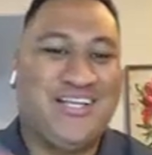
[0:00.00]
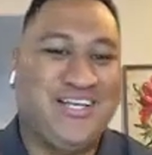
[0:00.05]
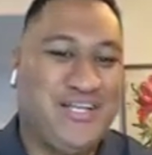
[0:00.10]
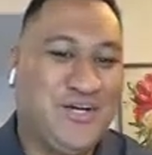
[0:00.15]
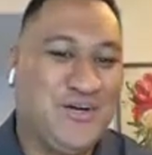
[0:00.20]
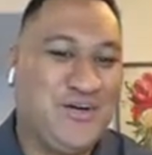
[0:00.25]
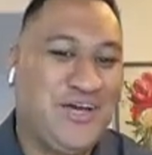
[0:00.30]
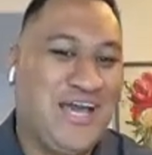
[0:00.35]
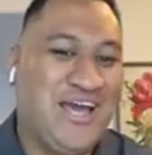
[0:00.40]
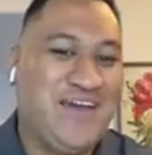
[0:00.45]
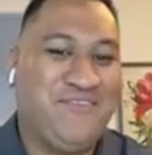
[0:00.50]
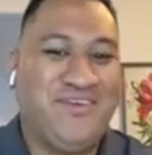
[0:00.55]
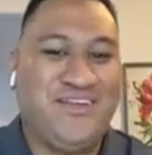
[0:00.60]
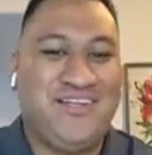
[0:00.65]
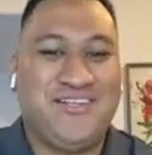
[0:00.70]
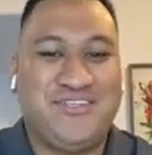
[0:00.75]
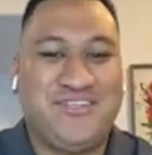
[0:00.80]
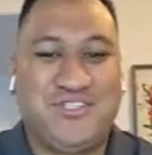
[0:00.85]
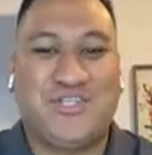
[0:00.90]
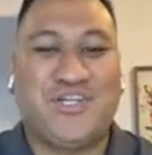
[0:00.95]
you know,
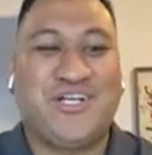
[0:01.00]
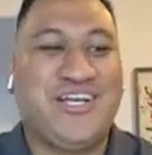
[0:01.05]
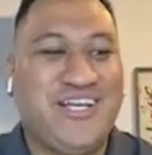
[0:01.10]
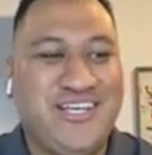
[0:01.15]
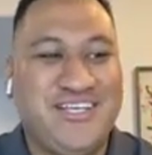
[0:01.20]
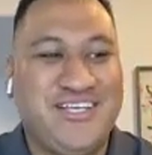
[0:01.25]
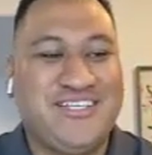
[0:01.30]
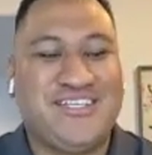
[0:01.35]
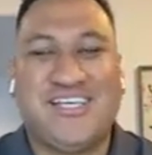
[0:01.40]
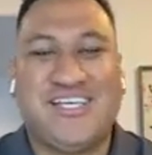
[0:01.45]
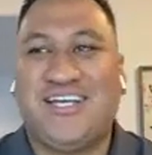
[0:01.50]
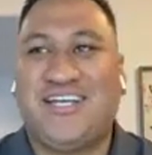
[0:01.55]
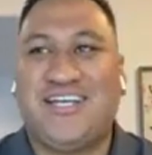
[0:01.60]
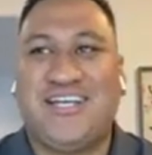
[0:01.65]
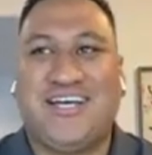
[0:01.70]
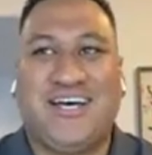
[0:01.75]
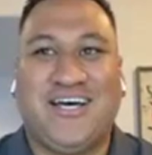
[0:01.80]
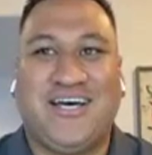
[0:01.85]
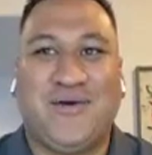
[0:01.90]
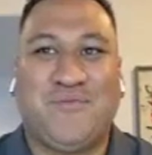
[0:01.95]
having drinks
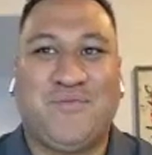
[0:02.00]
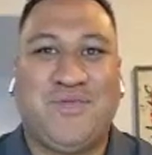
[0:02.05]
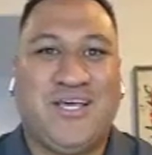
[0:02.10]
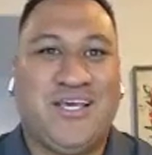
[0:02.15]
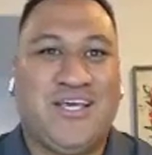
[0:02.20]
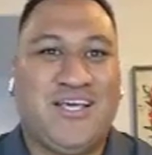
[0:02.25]
and,